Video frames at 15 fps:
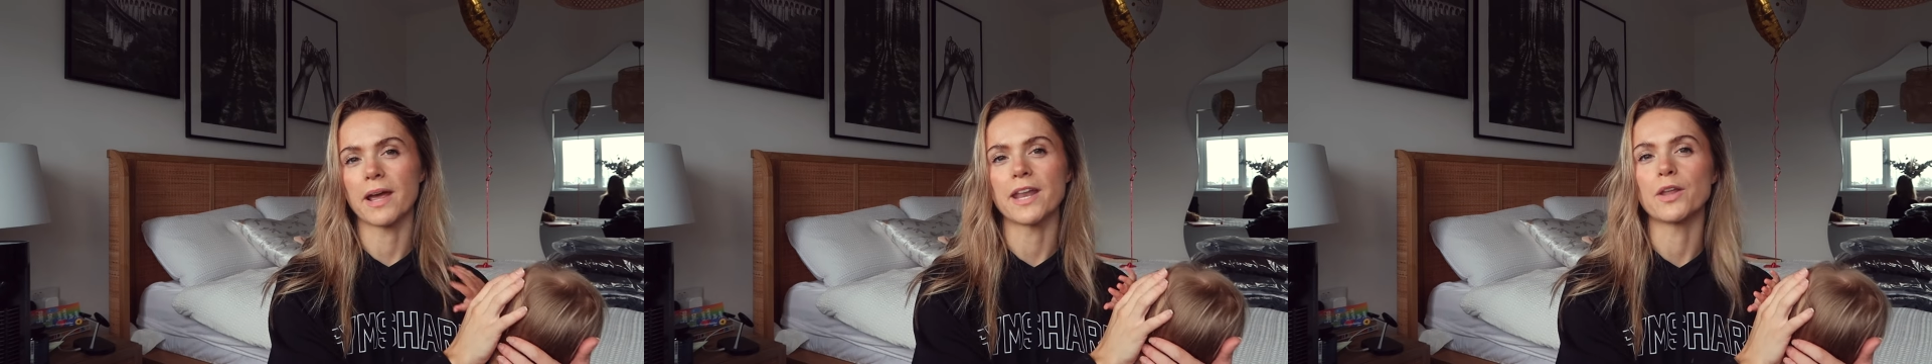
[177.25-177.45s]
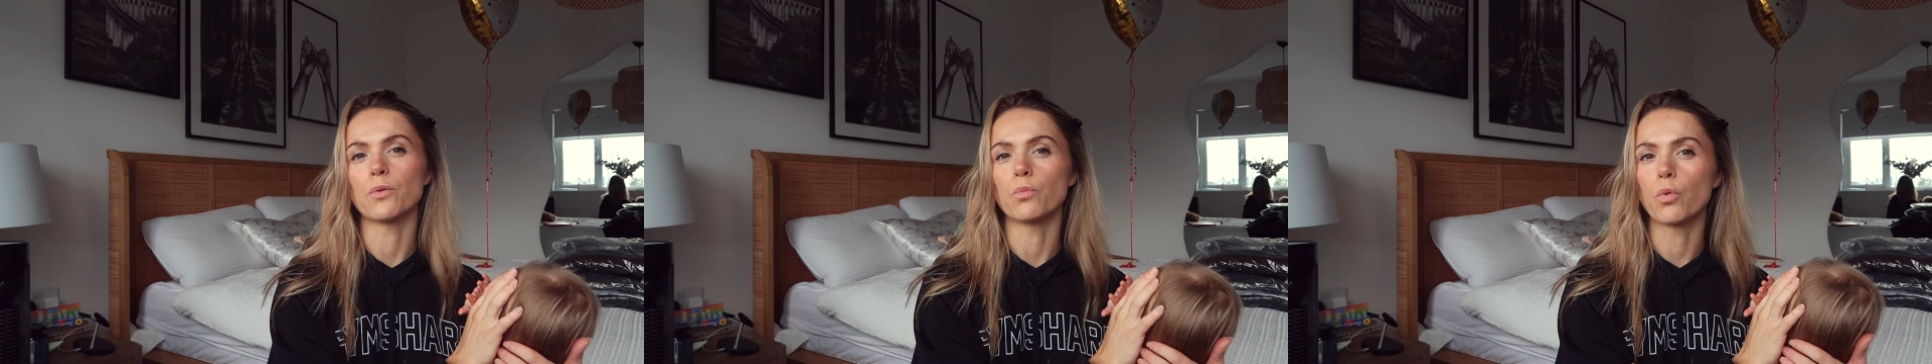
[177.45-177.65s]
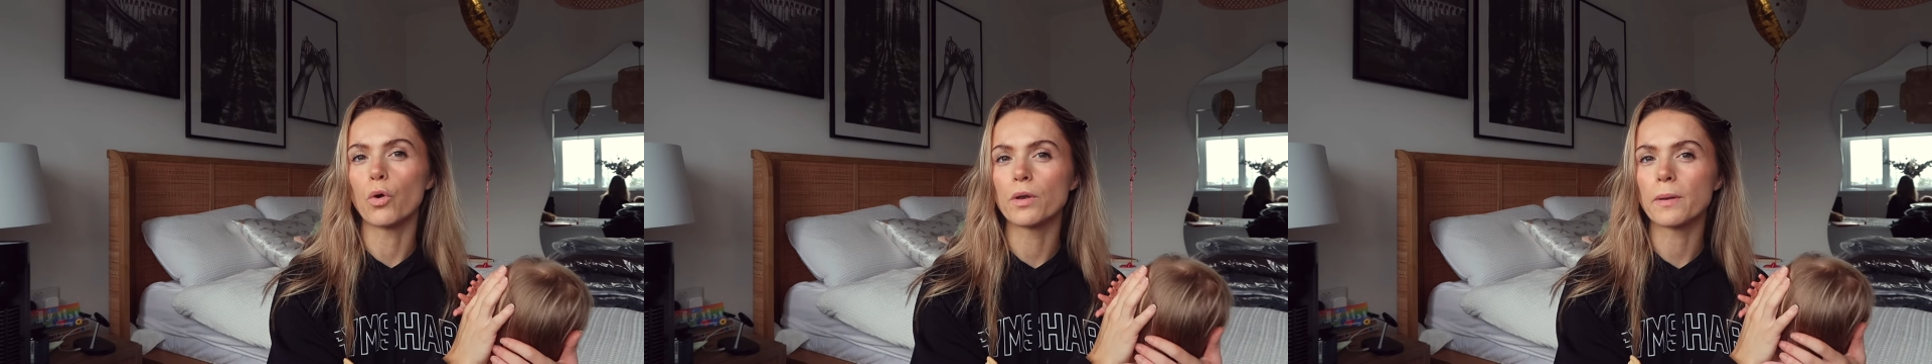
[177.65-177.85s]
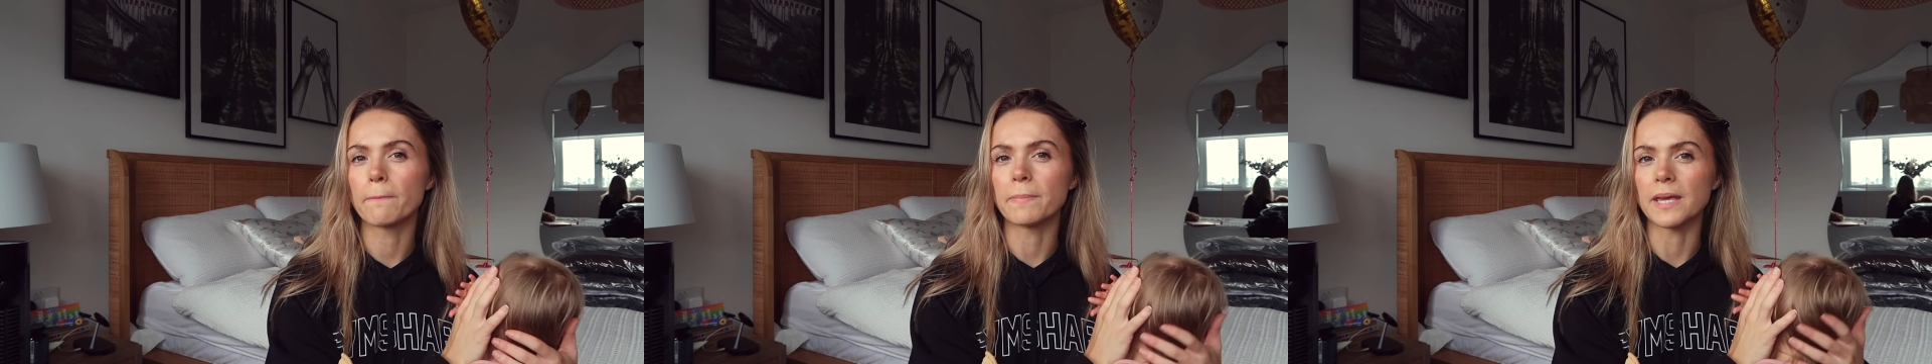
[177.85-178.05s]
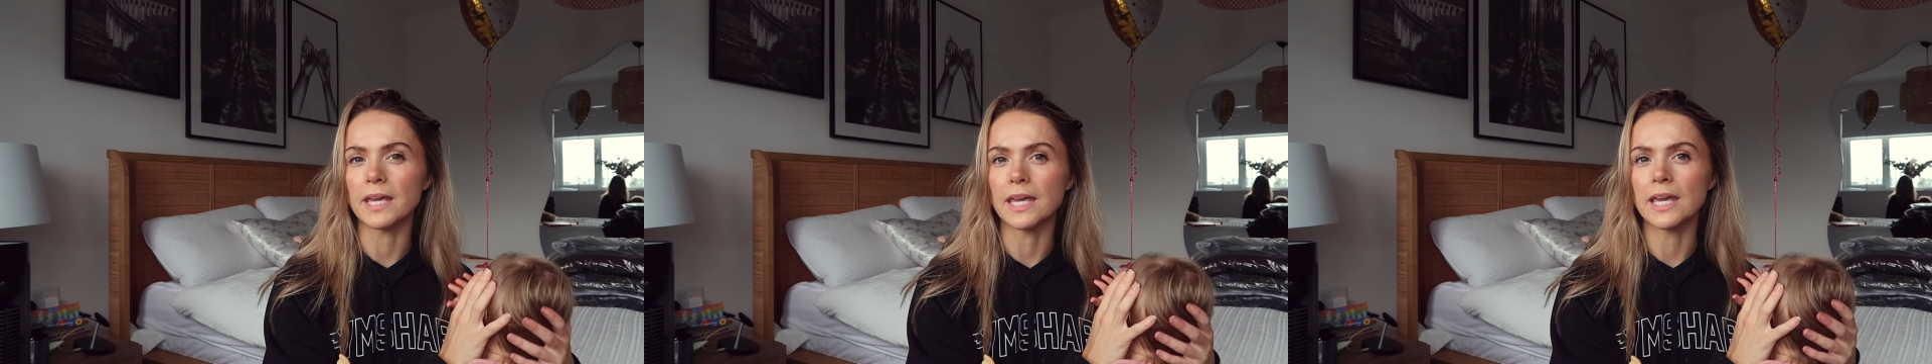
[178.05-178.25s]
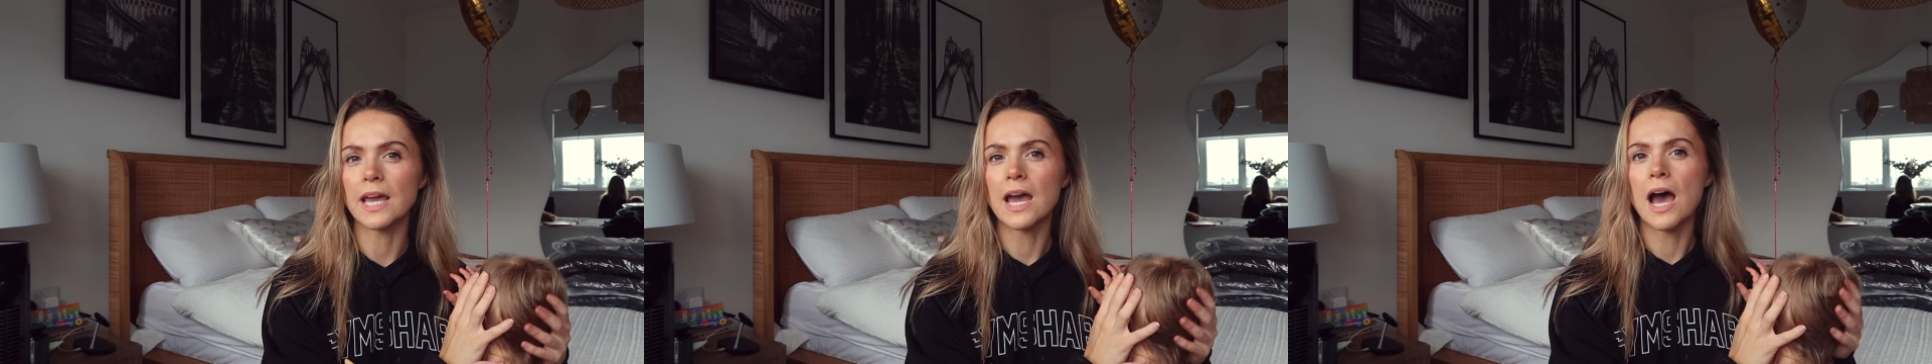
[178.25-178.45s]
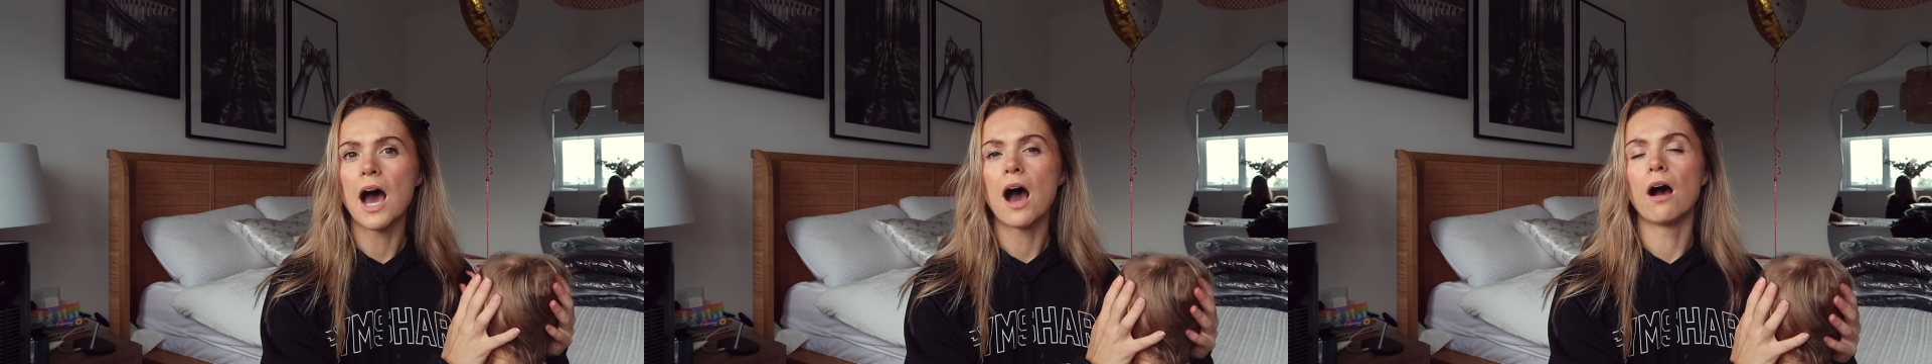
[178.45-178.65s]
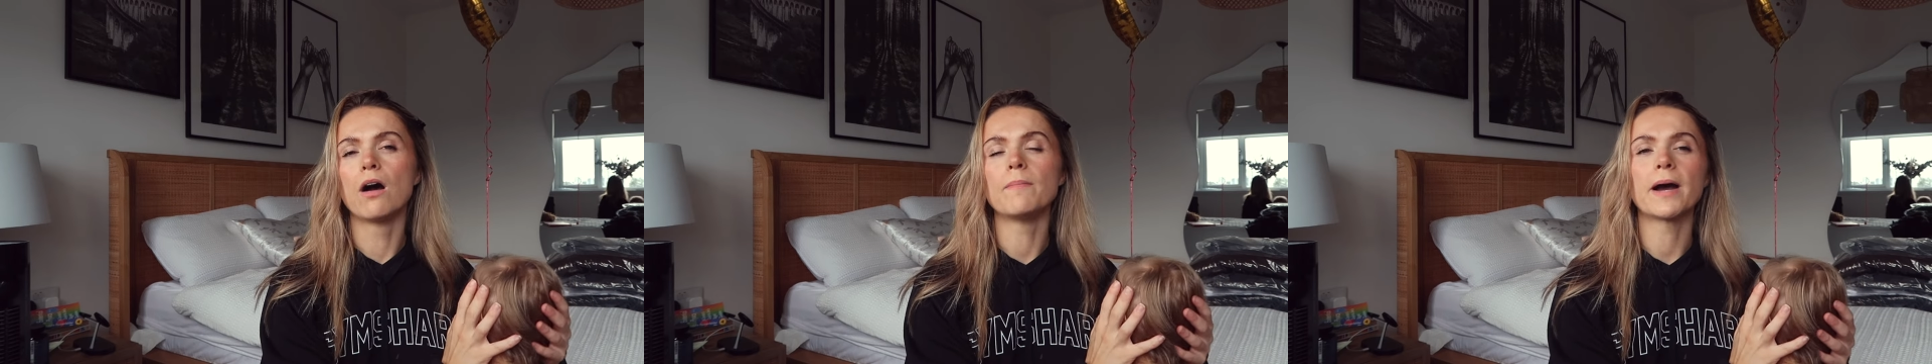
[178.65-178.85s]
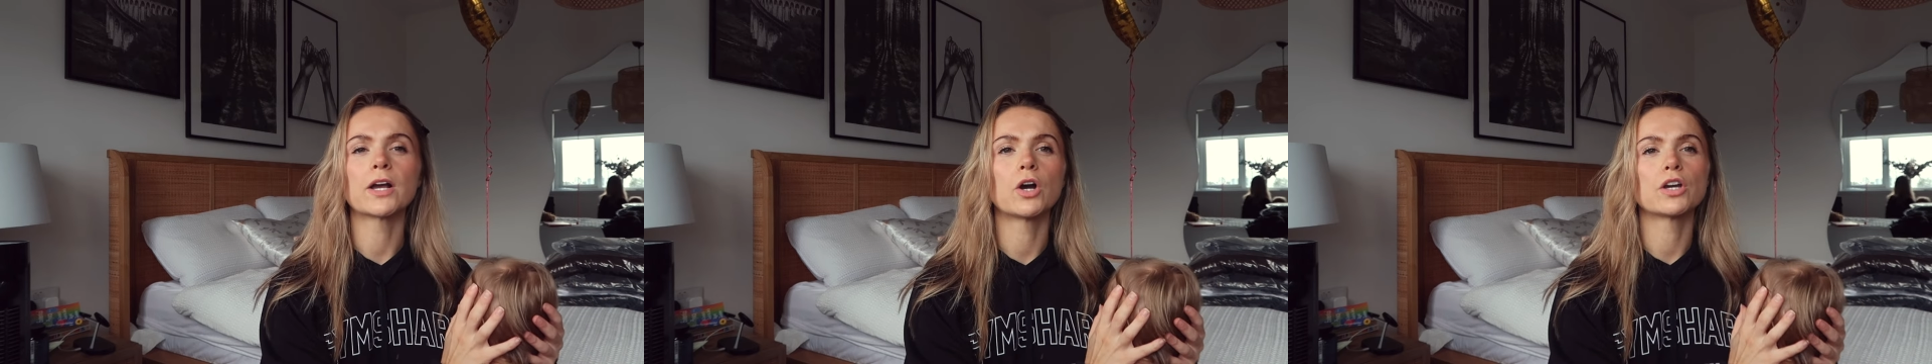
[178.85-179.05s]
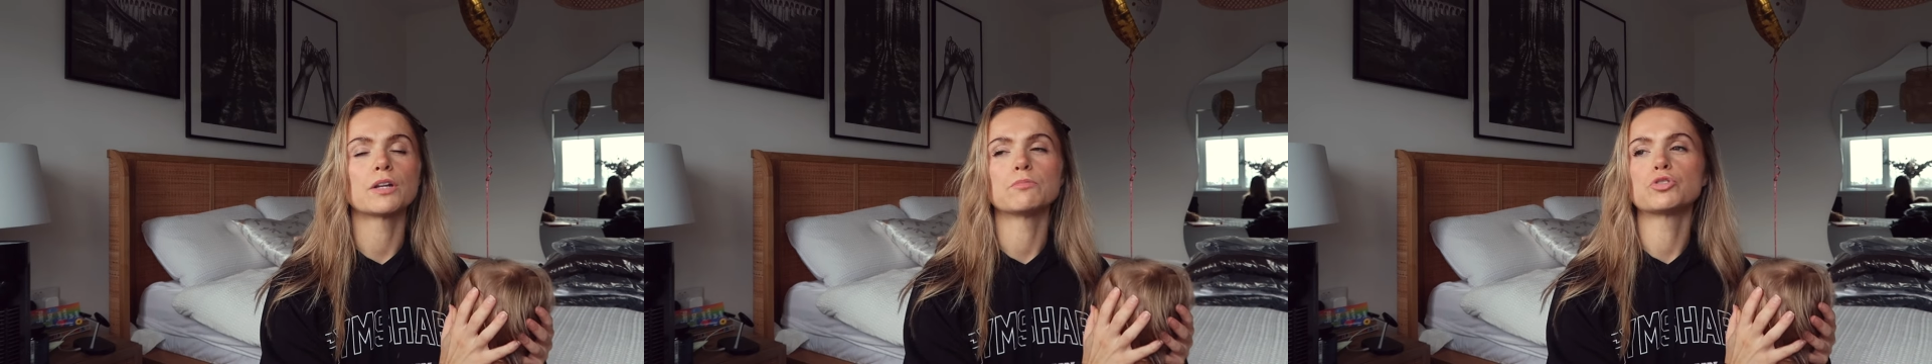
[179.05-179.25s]
and it won't be, oh my
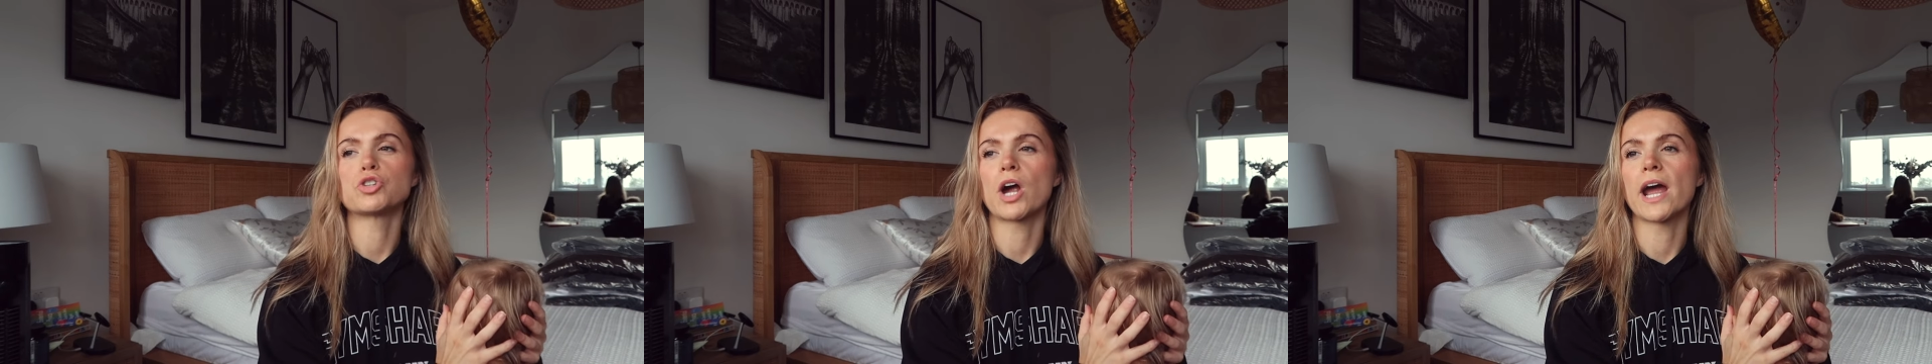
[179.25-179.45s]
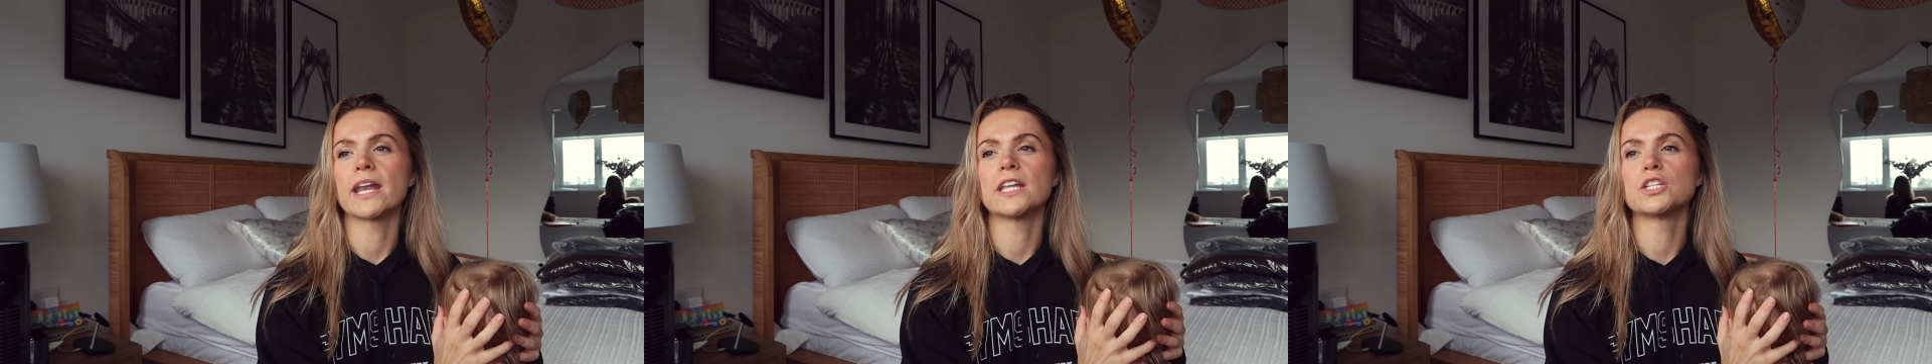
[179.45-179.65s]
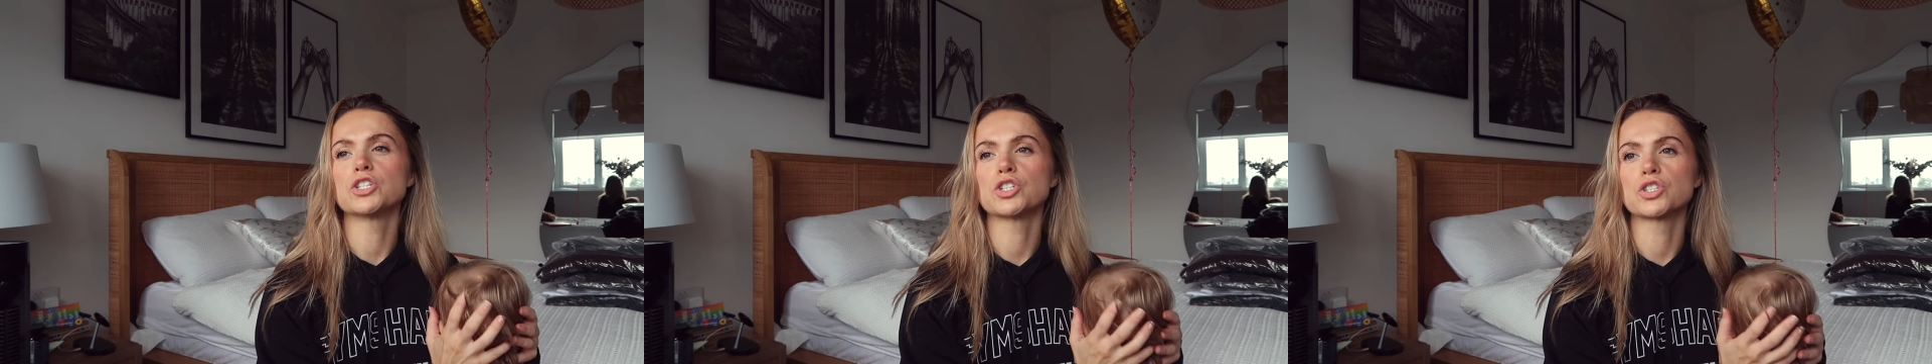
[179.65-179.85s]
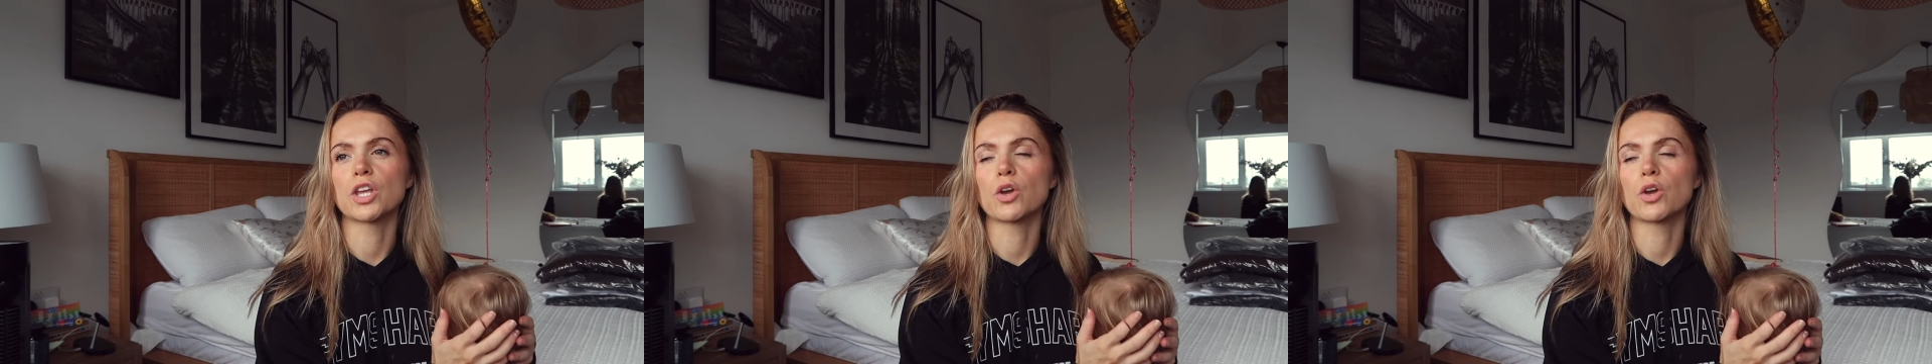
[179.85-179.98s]
god, I'm trying to just